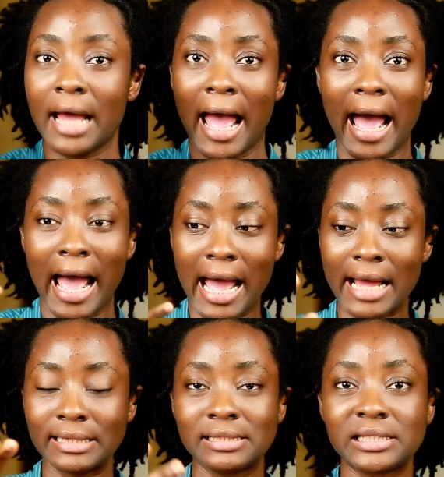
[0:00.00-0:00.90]

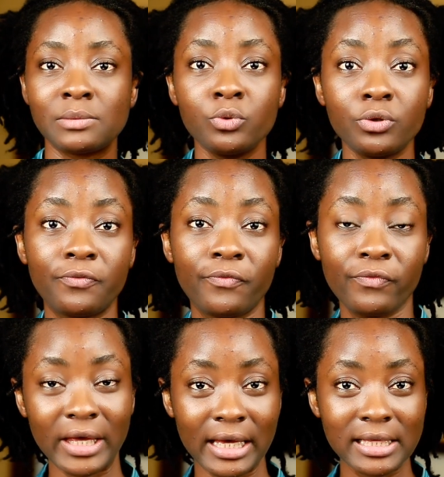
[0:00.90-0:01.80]
hands, smooth
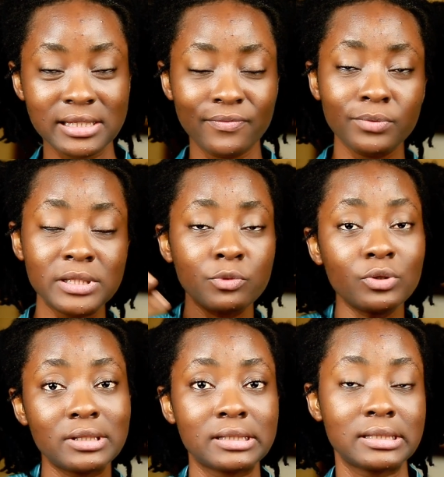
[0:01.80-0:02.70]
feet,
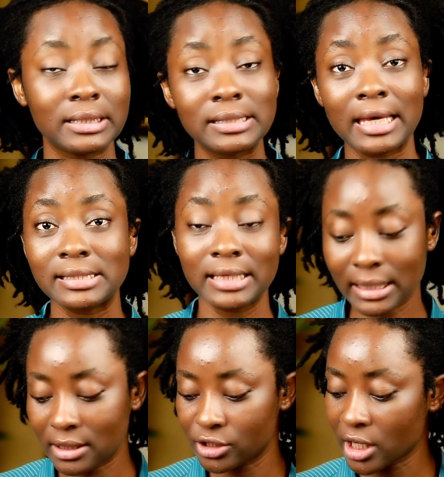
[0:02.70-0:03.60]
smooth
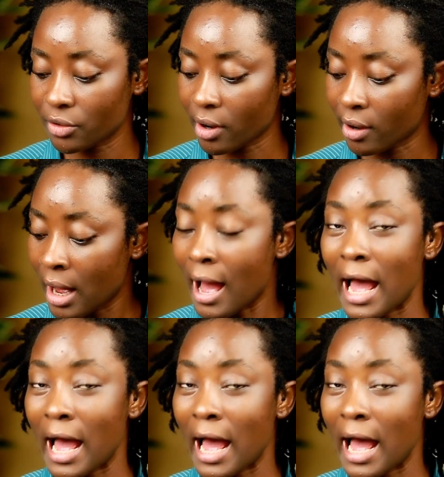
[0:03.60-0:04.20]
skin in general,